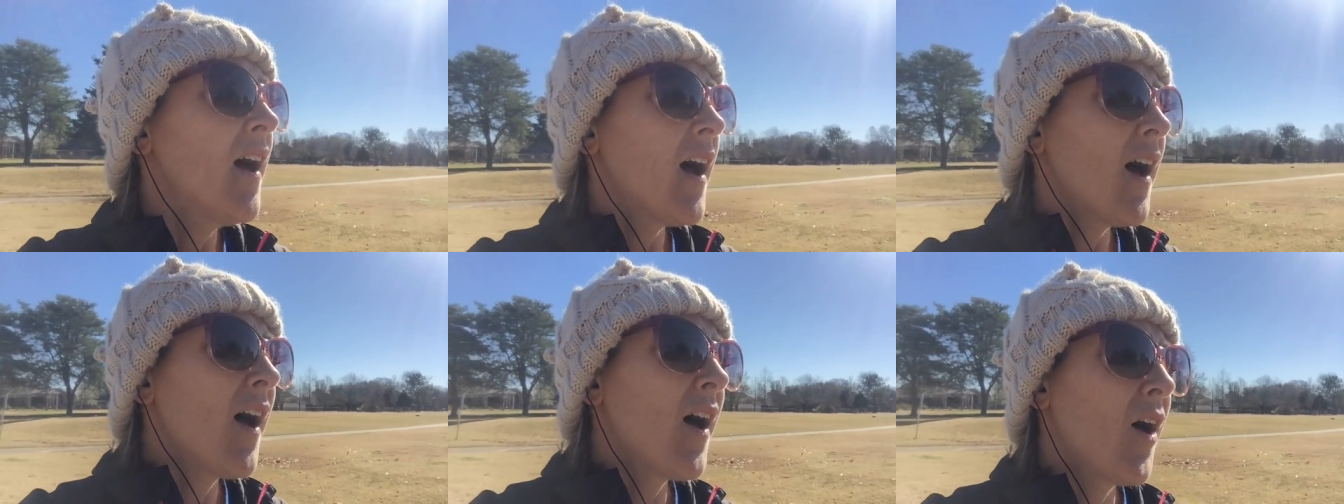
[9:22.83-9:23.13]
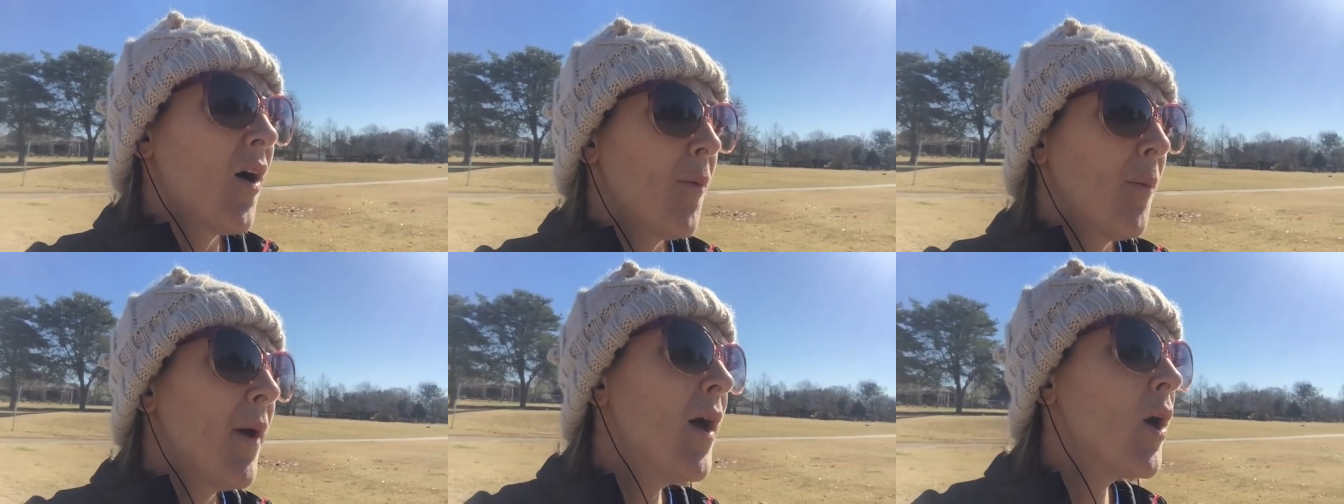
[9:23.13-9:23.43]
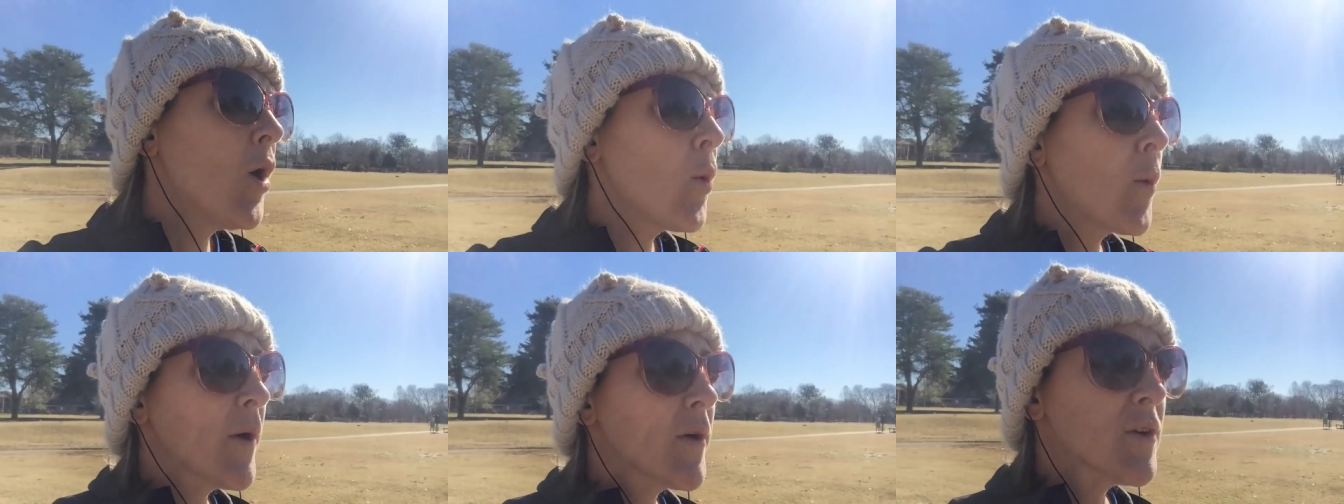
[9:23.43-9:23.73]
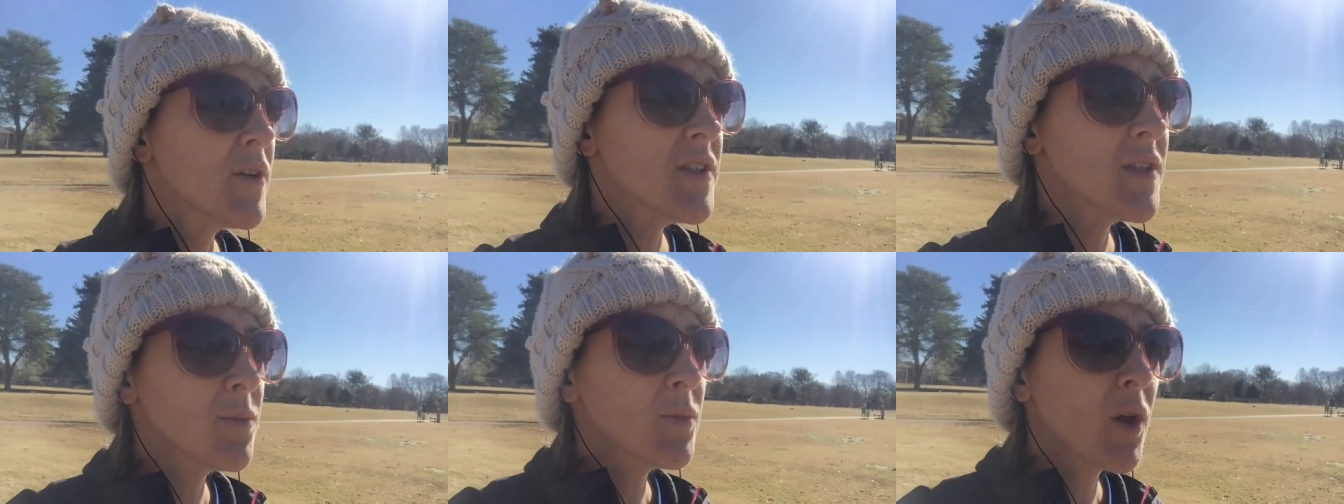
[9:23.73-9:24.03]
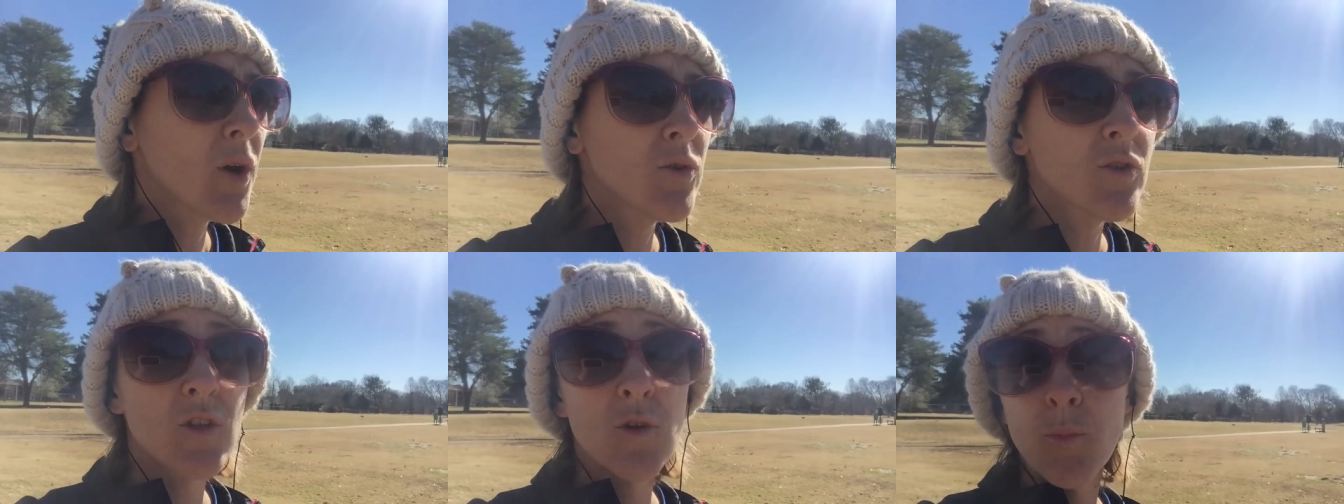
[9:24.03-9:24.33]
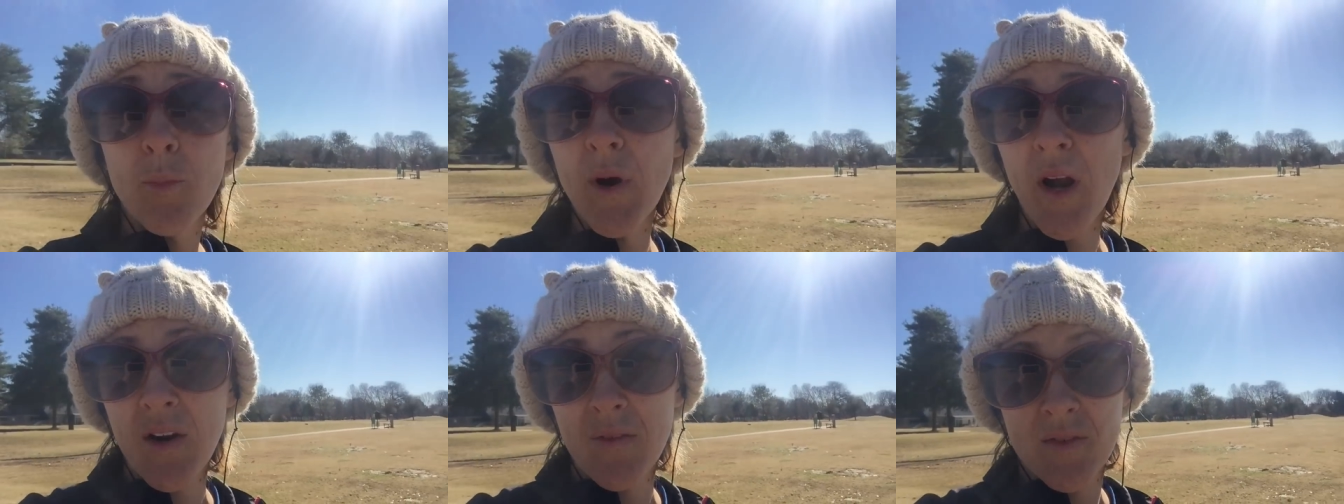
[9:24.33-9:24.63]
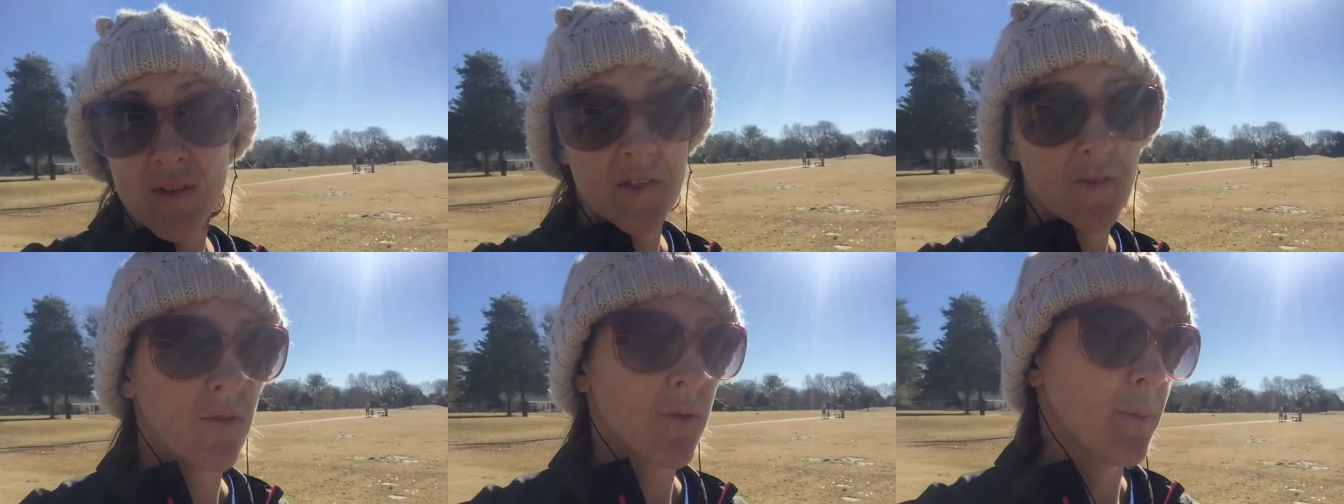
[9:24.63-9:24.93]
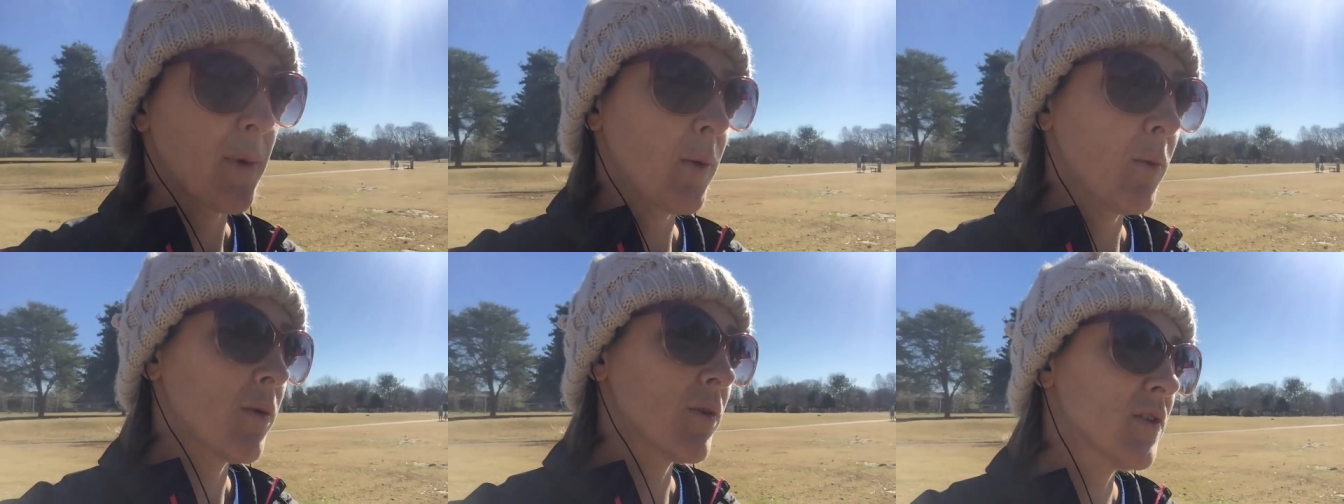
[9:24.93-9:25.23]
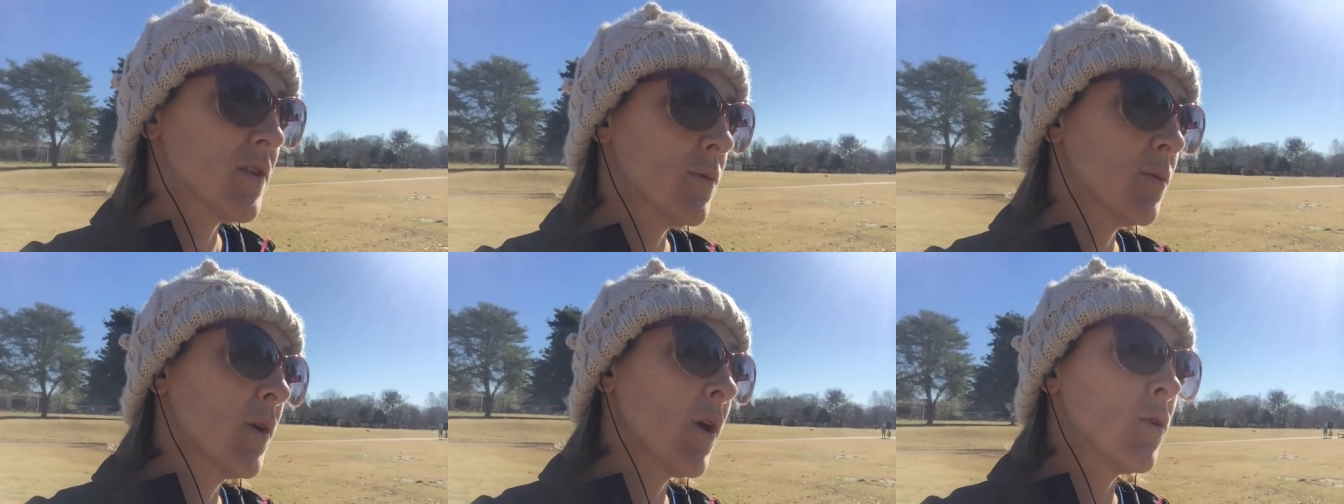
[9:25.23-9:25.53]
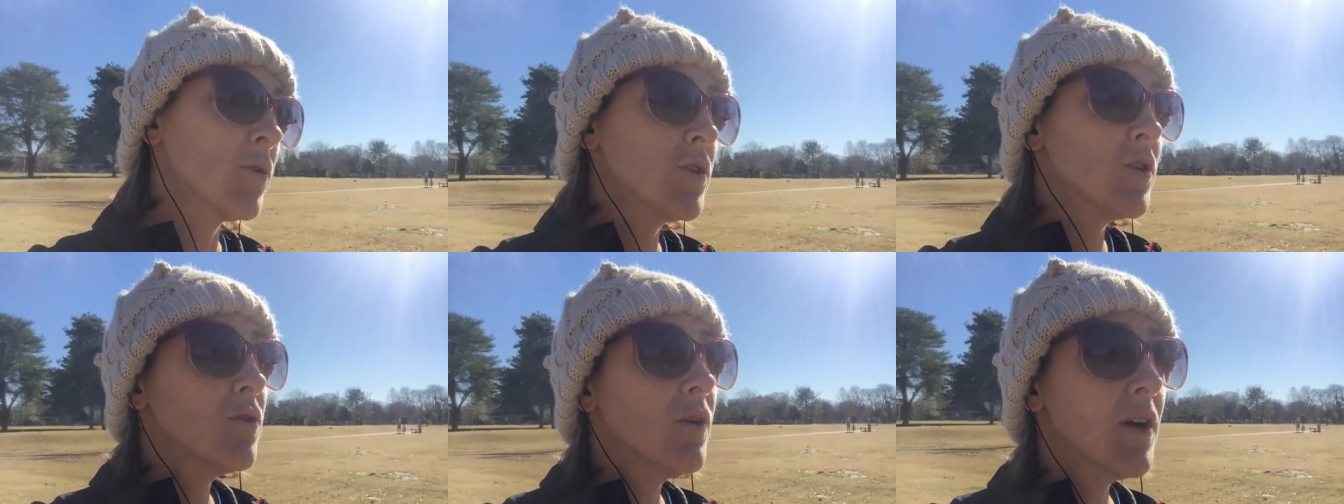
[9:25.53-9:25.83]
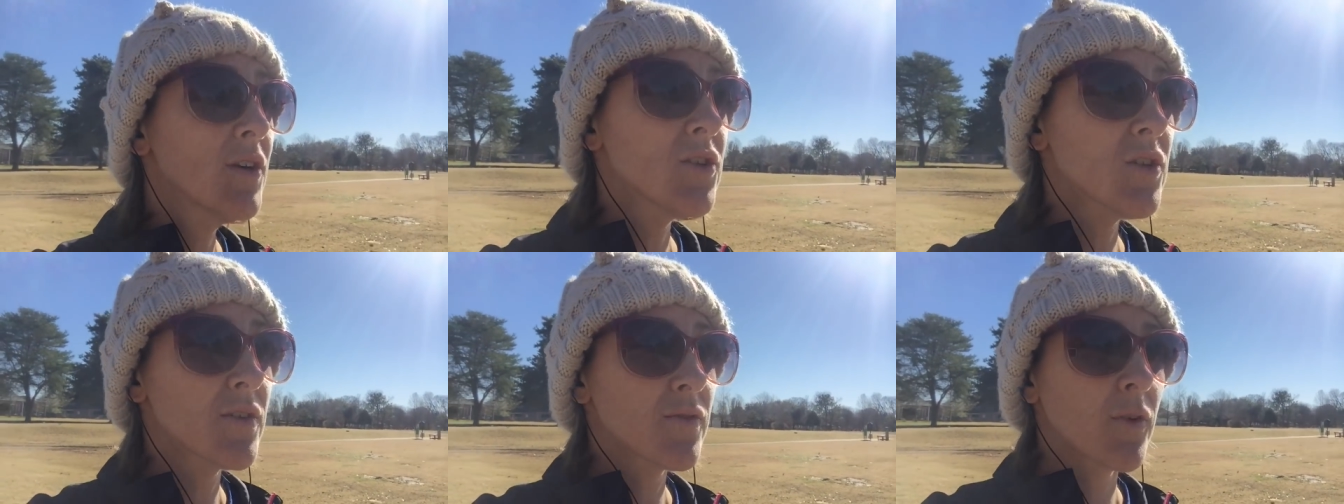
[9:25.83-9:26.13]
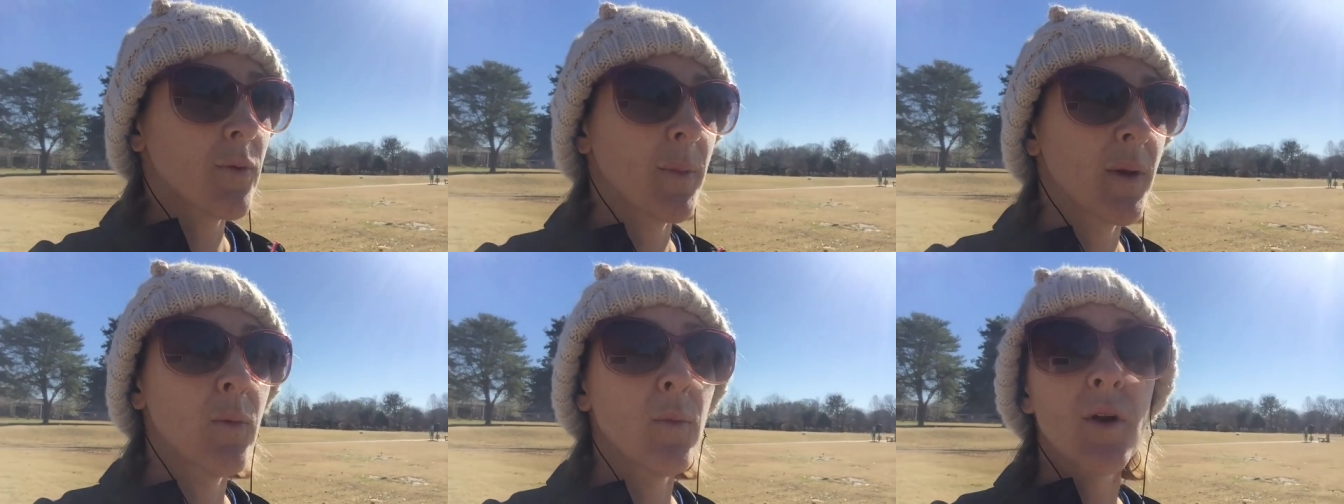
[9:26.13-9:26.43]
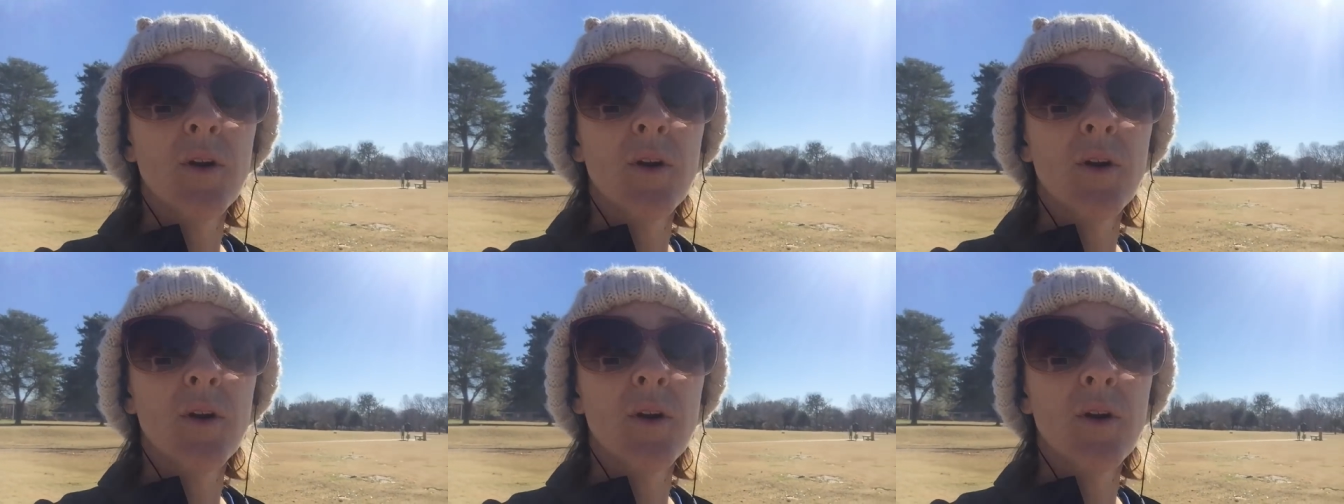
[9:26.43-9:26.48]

Um, what are some go-to breakfasts for me? What are some go-to lunches for me?